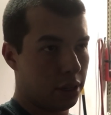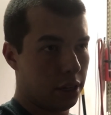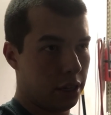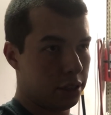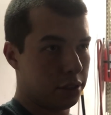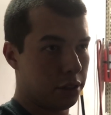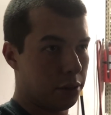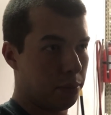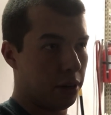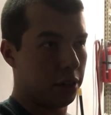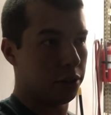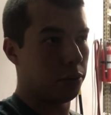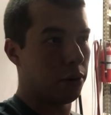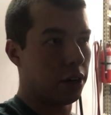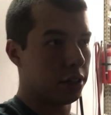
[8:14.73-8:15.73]
As you're
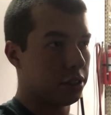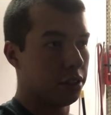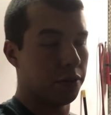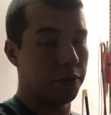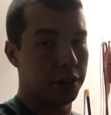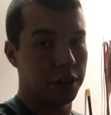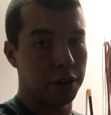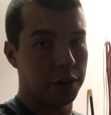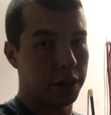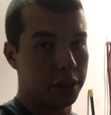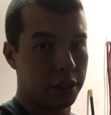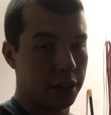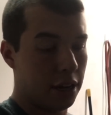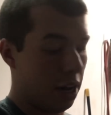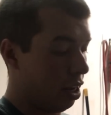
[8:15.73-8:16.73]
about to watch in the video, it
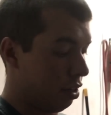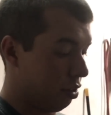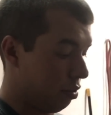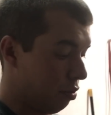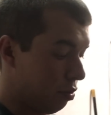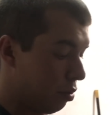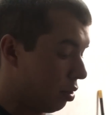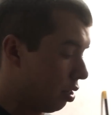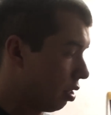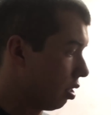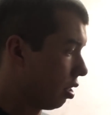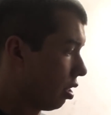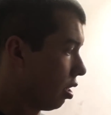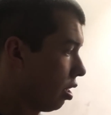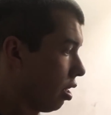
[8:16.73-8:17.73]
did not do
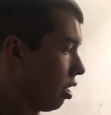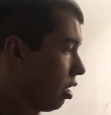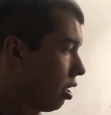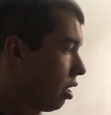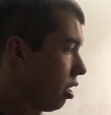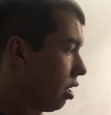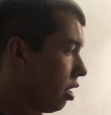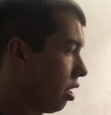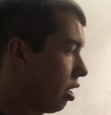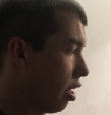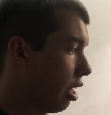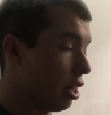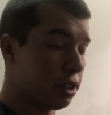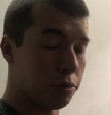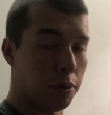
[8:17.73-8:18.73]

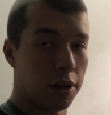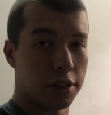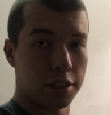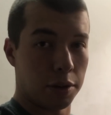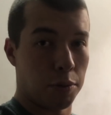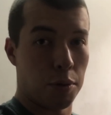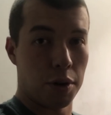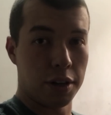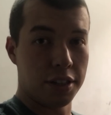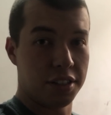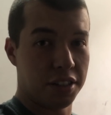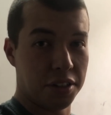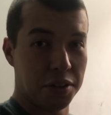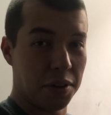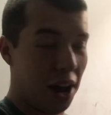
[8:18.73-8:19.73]
as well as I wanted
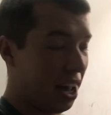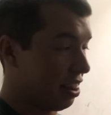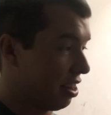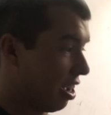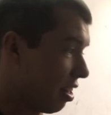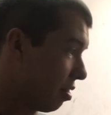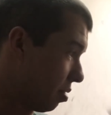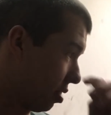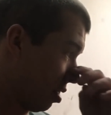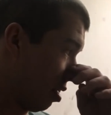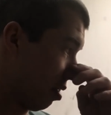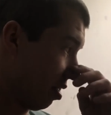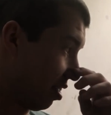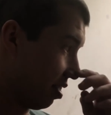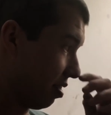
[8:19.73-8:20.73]
to. I thought it was
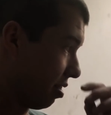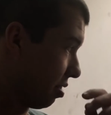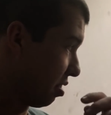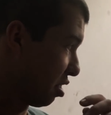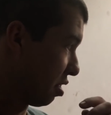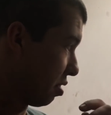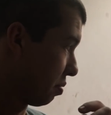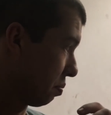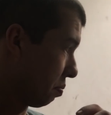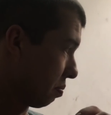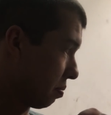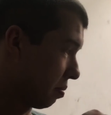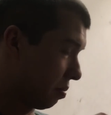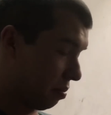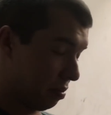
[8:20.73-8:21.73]
gonna
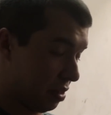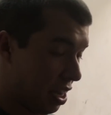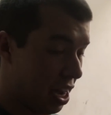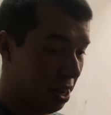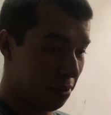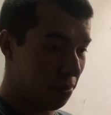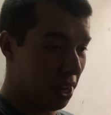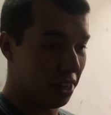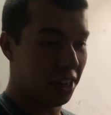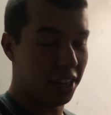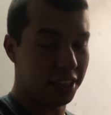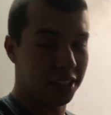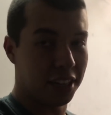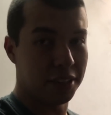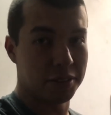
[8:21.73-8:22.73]

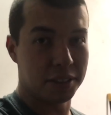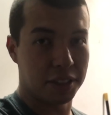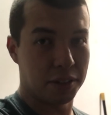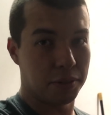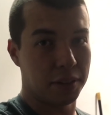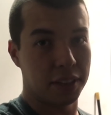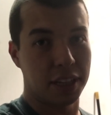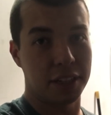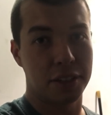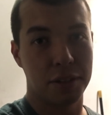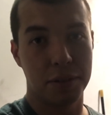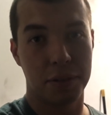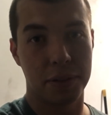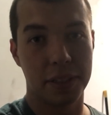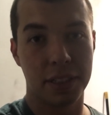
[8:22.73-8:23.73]
run like
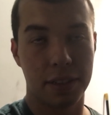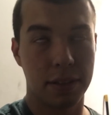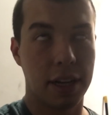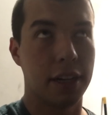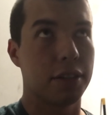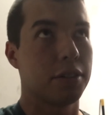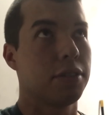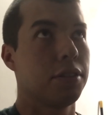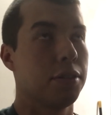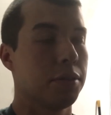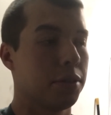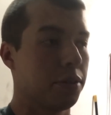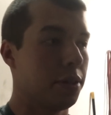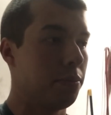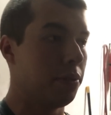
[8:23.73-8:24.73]
2-3, not 2 or
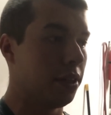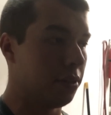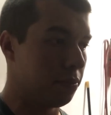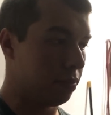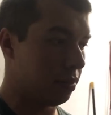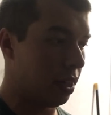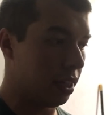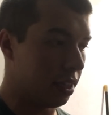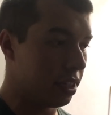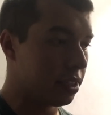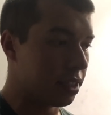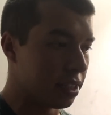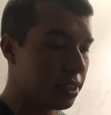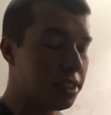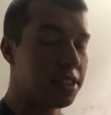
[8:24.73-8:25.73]
3, but at
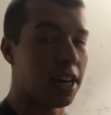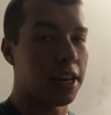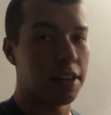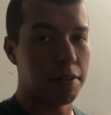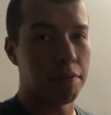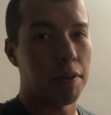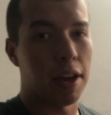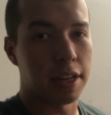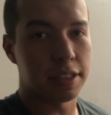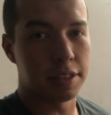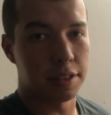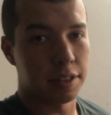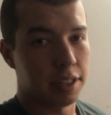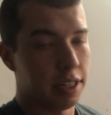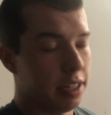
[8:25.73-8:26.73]
least a second
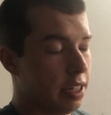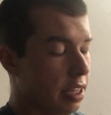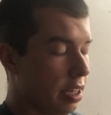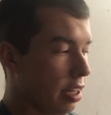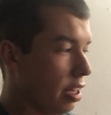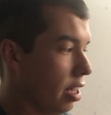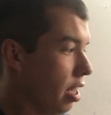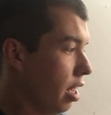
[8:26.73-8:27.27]
faster than it did.